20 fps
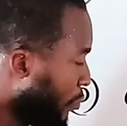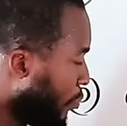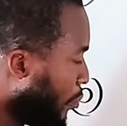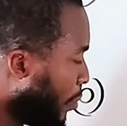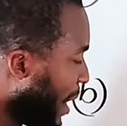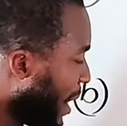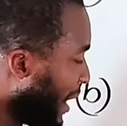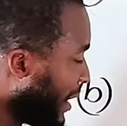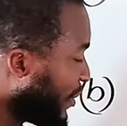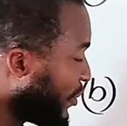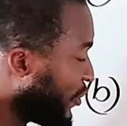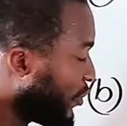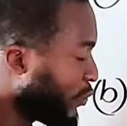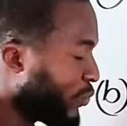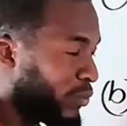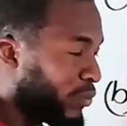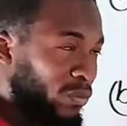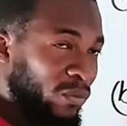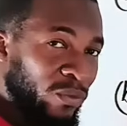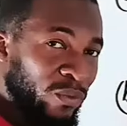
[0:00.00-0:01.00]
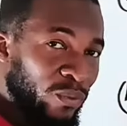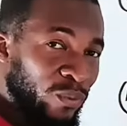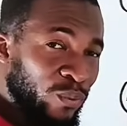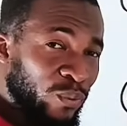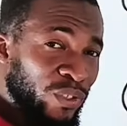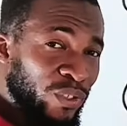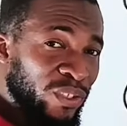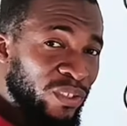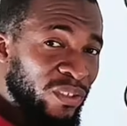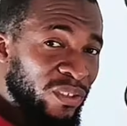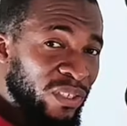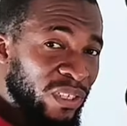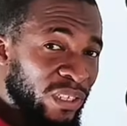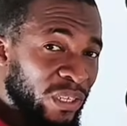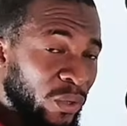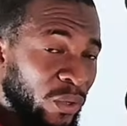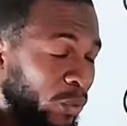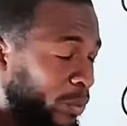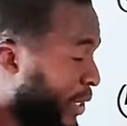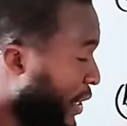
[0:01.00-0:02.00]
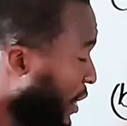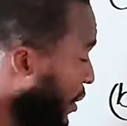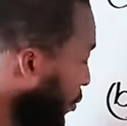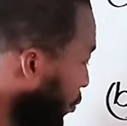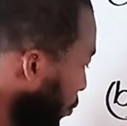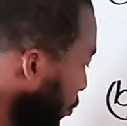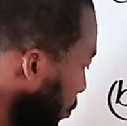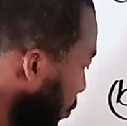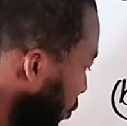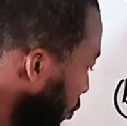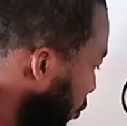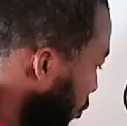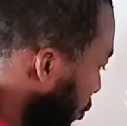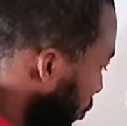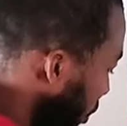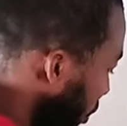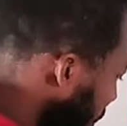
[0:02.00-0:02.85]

by 2, which is the denominator. So